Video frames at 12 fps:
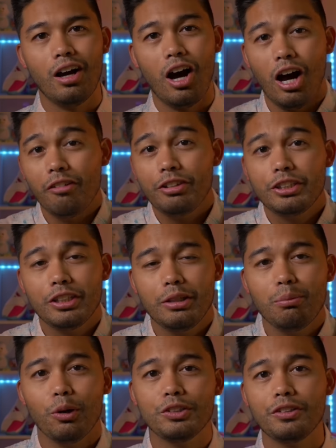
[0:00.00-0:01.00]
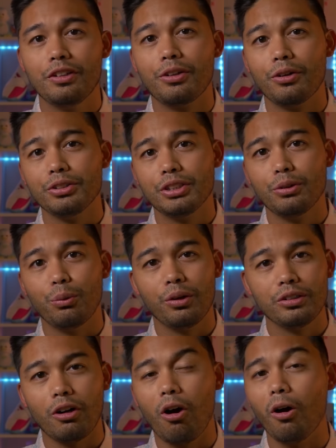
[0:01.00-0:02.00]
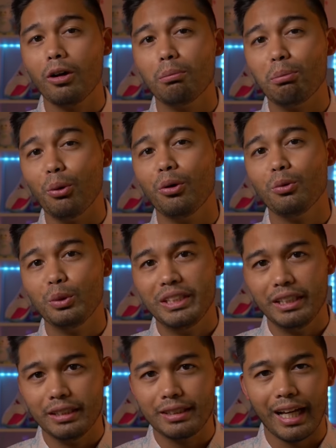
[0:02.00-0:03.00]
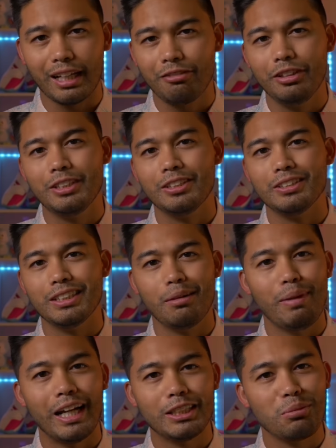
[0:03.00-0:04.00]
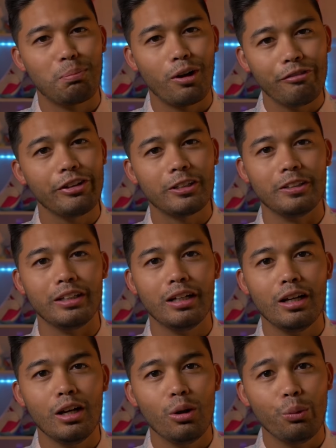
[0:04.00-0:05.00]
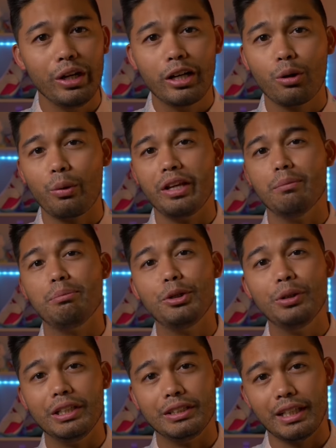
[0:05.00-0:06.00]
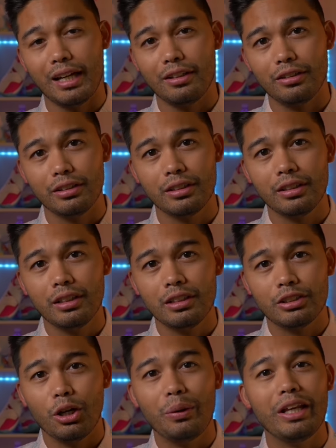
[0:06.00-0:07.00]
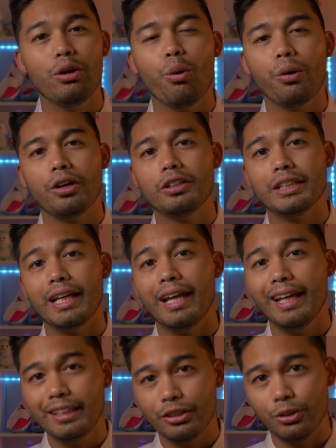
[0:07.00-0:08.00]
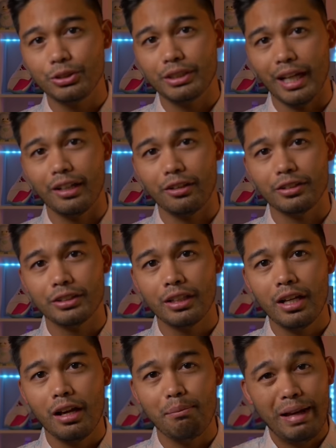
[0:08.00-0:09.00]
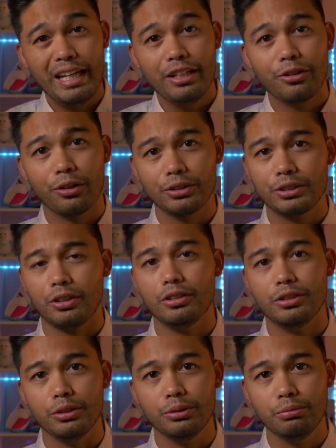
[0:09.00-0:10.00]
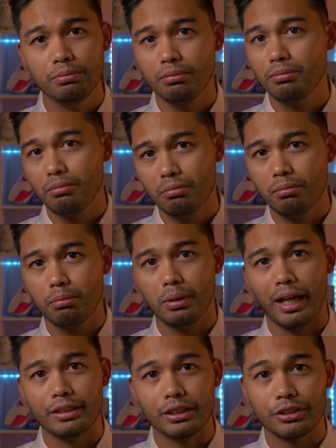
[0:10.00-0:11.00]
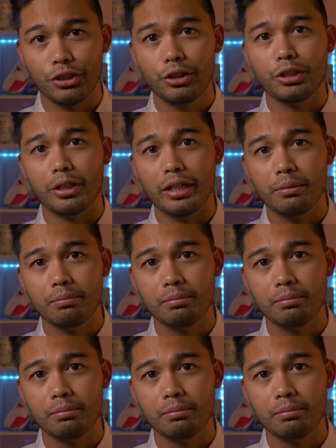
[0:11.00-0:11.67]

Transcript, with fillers: Obviously, most of the girls in the world aren't born with the exact features that match up perfectly with a Korean beauty standard. So in order to hit those standards, many girls turn to plastic surgery.